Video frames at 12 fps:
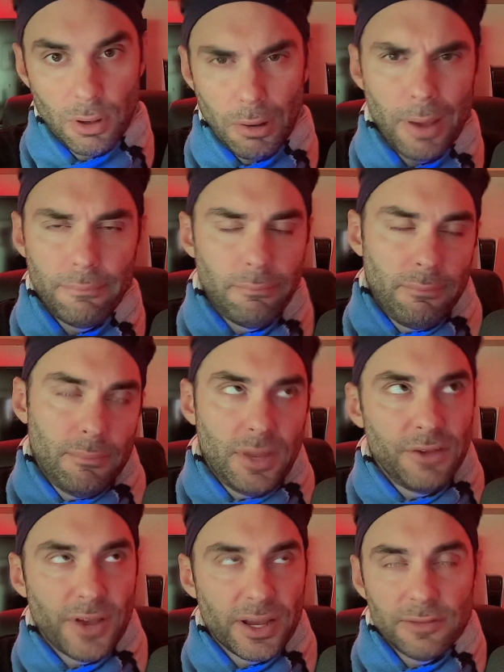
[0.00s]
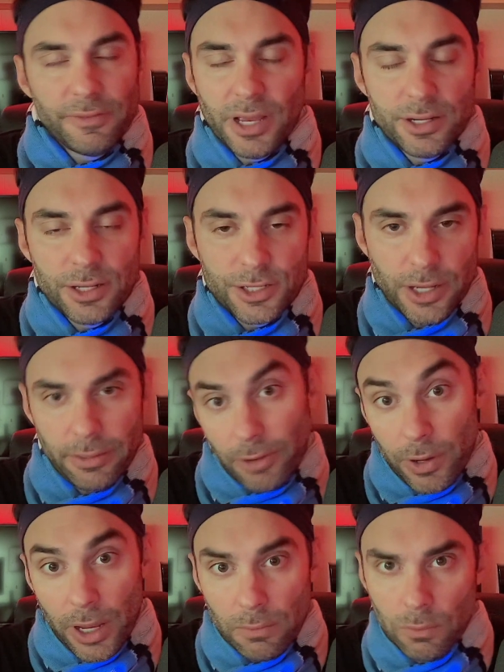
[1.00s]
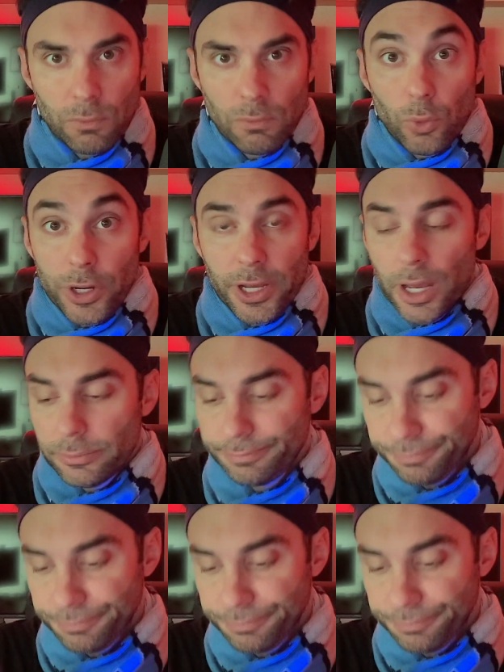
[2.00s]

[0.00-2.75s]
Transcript: And effectively, I just say, okay, what do you got?